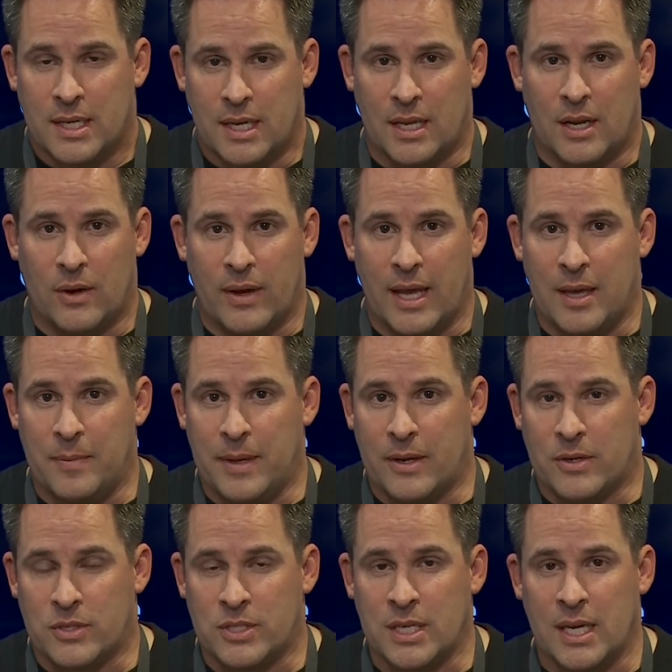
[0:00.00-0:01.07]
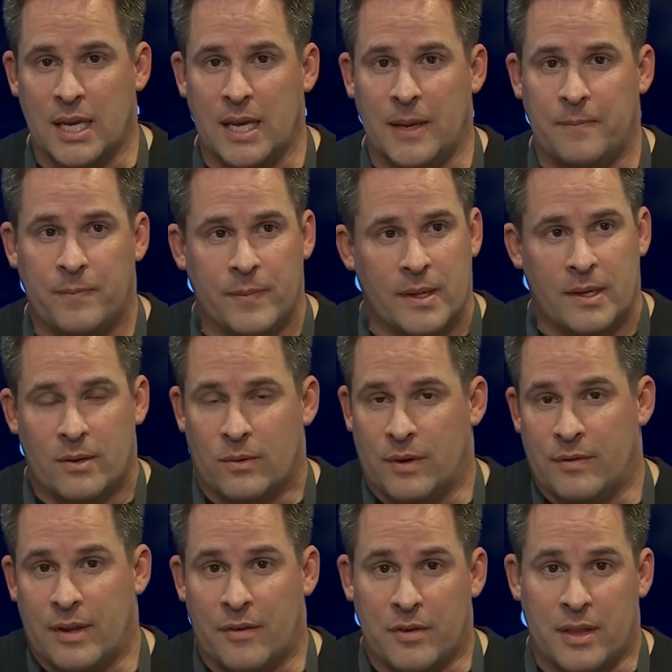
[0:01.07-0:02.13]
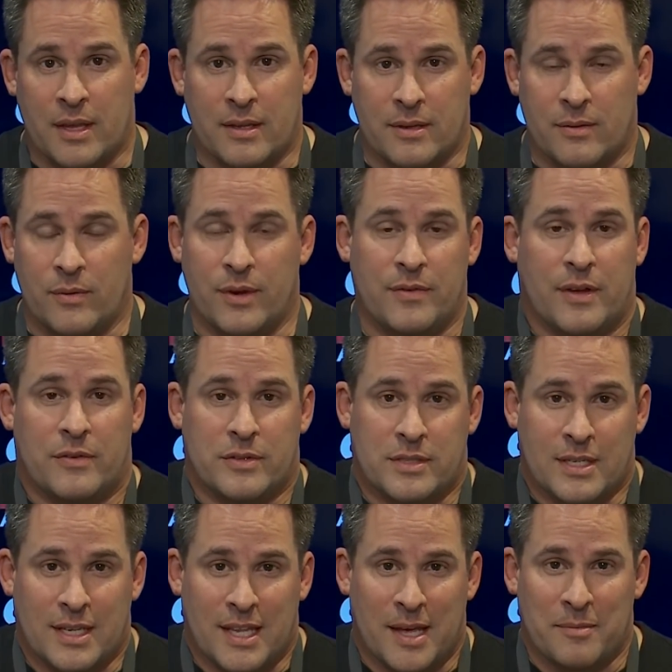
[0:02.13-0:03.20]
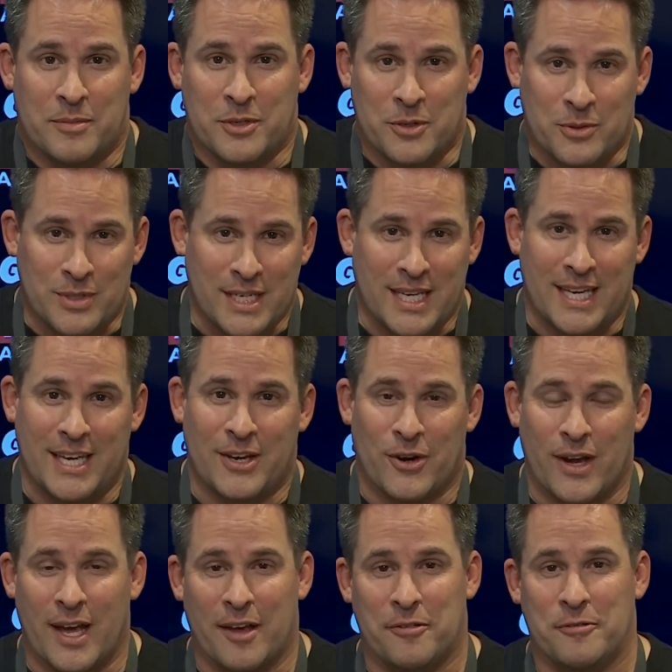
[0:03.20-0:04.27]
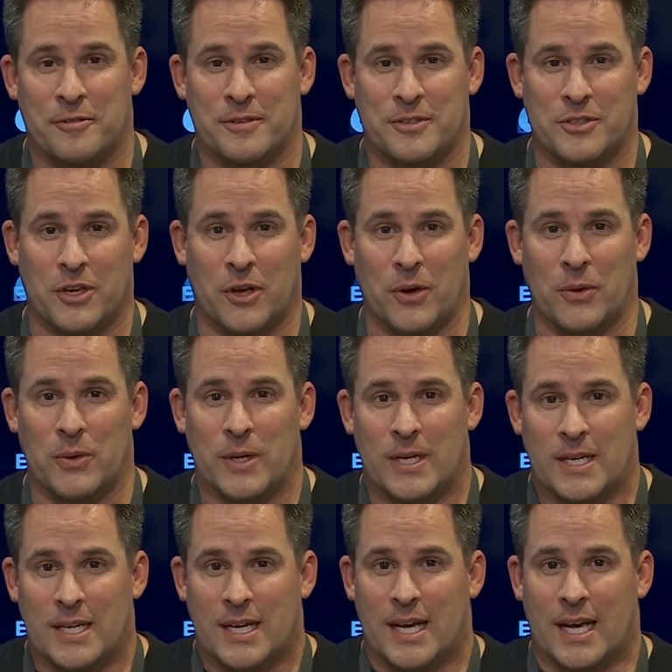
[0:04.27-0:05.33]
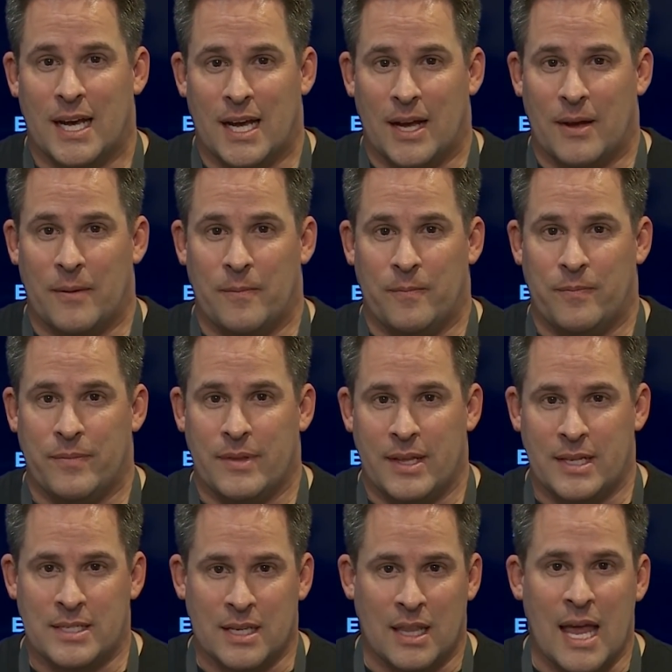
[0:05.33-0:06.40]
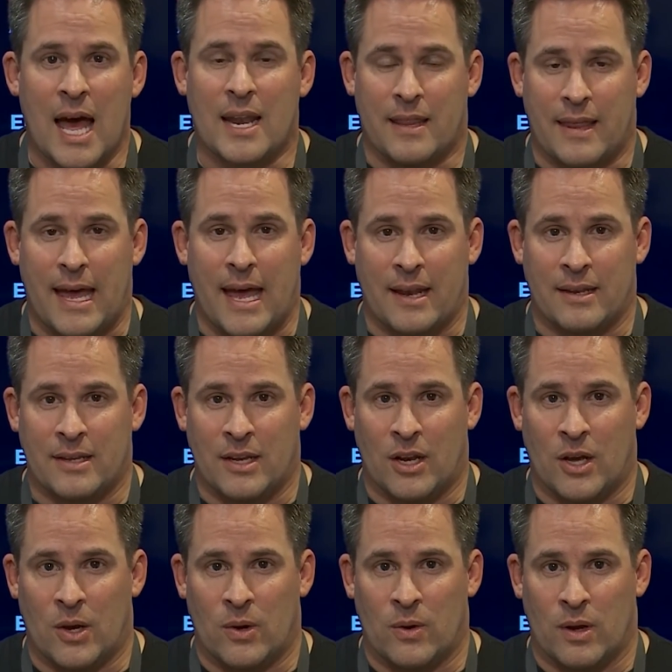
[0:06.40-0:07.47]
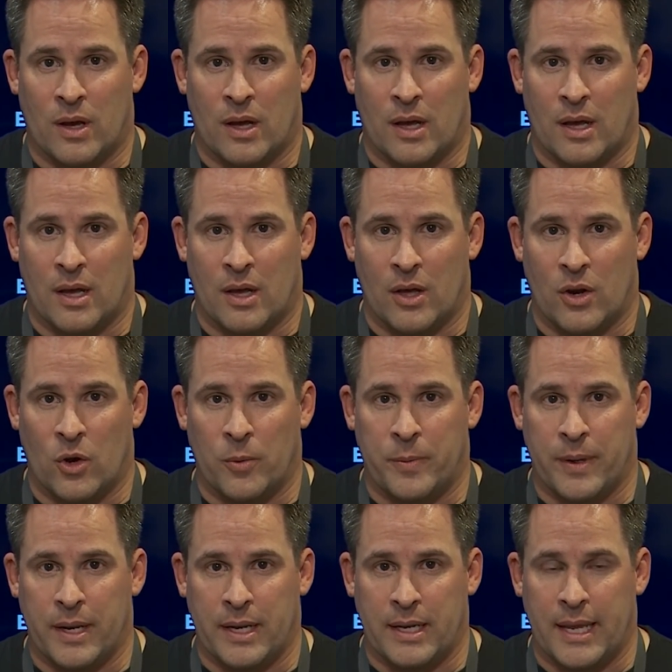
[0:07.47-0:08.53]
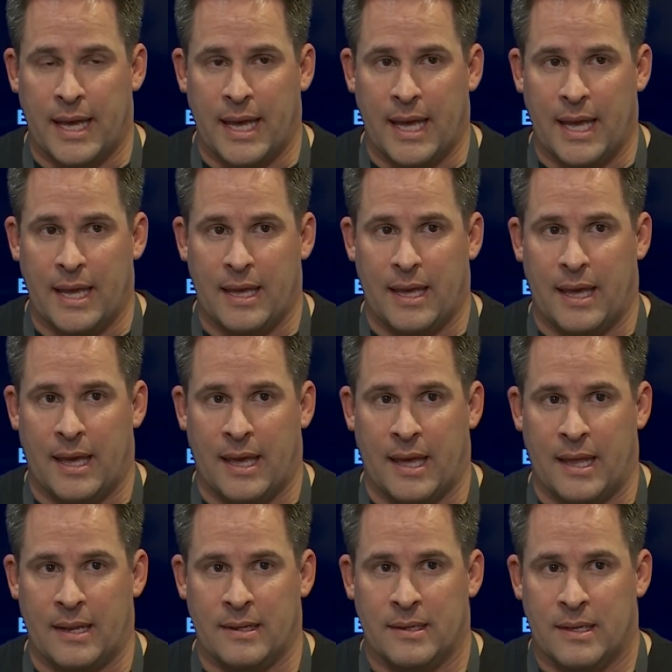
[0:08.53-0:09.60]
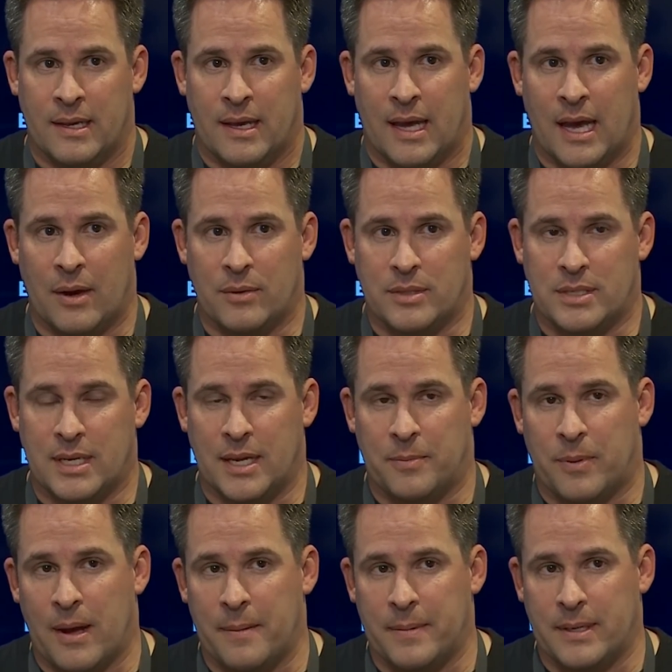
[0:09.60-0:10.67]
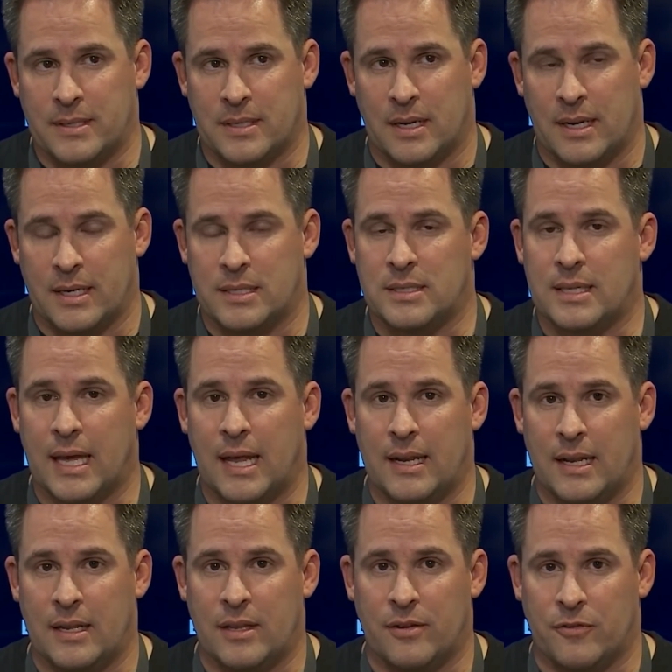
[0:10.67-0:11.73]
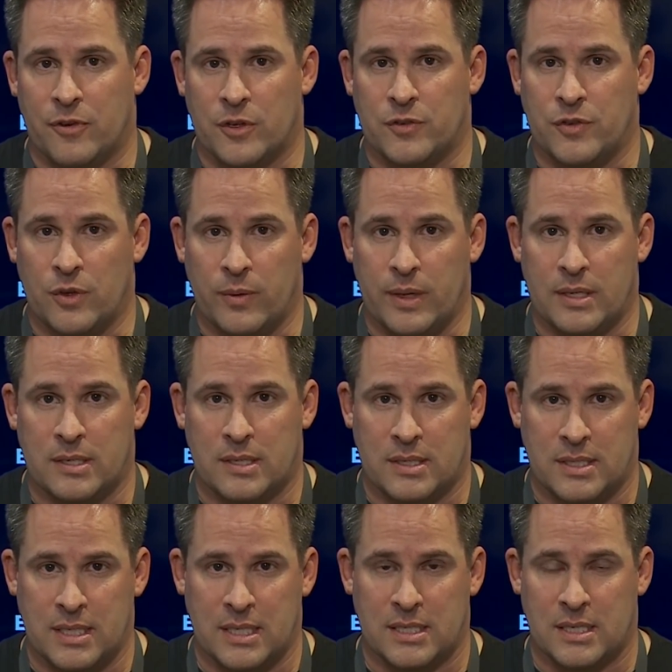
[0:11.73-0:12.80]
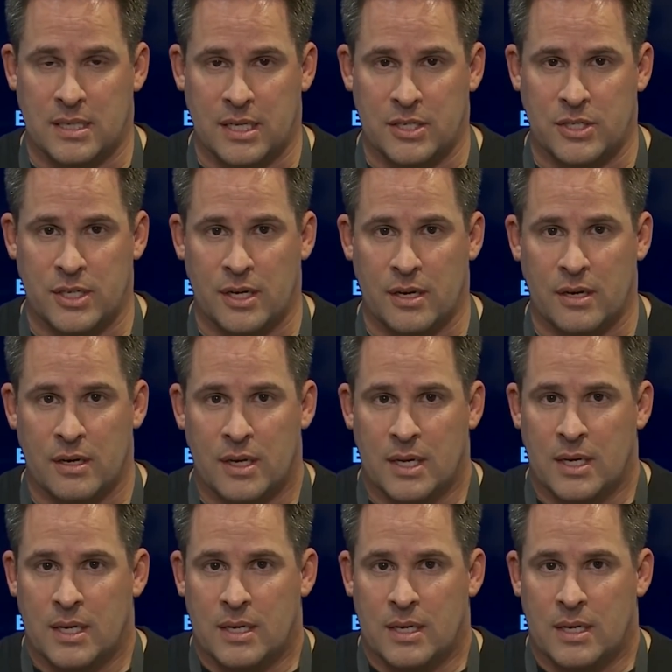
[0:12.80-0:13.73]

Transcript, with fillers: you know, A, B, or C We've never and we've never seen them do D, E, or F. So um, it's a lot of that, you know, uh, on opening day, and I would say it probably is going to extend into the first few weeks of the season this year,